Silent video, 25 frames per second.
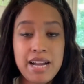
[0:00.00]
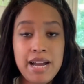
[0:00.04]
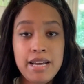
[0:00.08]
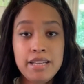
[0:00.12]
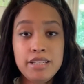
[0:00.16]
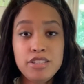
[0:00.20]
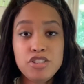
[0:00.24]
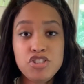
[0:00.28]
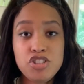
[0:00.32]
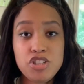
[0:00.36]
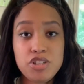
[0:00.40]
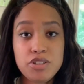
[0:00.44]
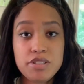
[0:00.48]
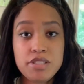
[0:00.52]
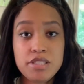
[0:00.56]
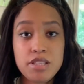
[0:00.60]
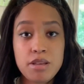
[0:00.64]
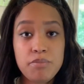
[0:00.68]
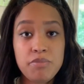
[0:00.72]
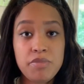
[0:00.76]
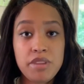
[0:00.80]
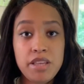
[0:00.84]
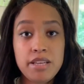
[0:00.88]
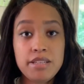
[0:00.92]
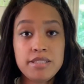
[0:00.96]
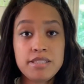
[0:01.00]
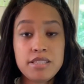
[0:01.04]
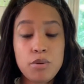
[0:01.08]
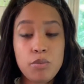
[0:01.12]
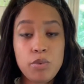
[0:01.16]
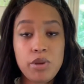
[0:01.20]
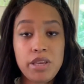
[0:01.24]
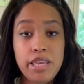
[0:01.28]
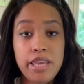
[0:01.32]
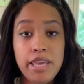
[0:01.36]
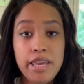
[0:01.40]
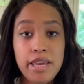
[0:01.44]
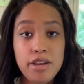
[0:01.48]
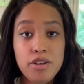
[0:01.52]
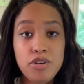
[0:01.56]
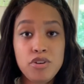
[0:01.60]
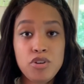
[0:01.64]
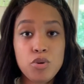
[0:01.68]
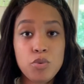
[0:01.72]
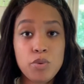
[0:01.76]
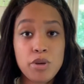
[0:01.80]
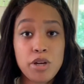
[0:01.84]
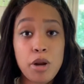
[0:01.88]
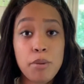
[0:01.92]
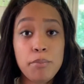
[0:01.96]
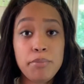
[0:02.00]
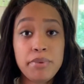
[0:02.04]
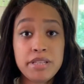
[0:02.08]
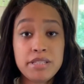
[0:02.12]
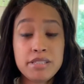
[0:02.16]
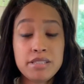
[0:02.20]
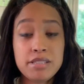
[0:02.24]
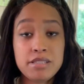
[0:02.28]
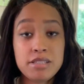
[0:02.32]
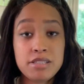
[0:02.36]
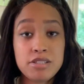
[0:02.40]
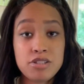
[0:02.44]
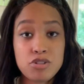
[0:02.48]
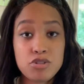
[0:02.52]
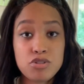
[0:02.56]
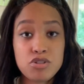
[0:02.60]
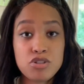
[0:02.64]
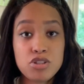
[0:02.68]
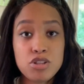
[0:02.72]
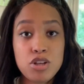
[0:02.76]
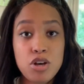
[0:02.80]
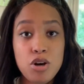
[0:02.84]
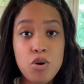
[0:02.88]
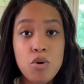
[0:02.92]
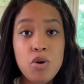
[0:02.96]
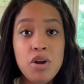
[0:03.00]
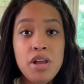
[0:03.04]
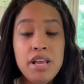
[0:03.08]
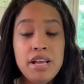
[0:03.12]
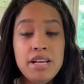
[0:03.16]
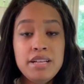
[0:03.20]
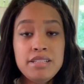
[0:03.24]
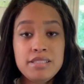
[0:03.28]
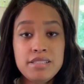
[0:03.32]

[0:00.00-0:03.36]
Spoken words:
kind of share some things that we can do when our businesses are slow